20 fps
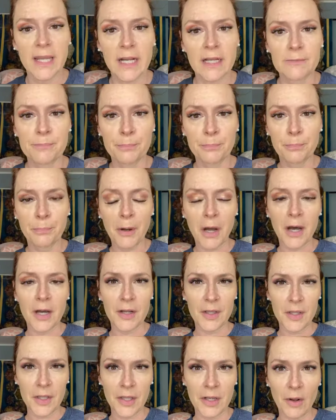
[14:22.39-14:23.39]
I bought
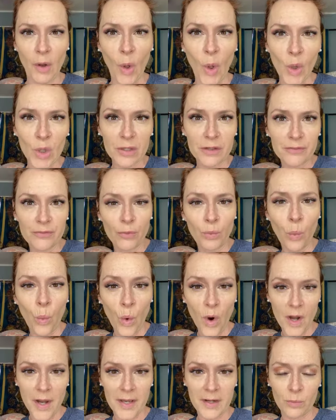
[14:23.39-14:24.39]
an olive
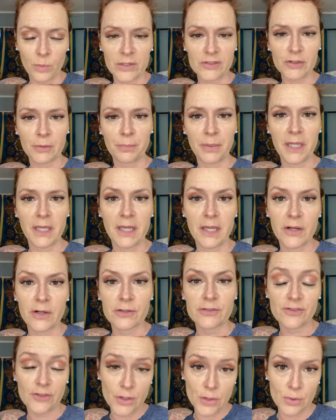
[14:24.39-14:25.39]
one, which will be here
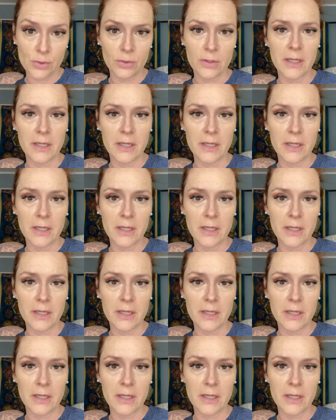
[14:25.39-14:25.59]
soon,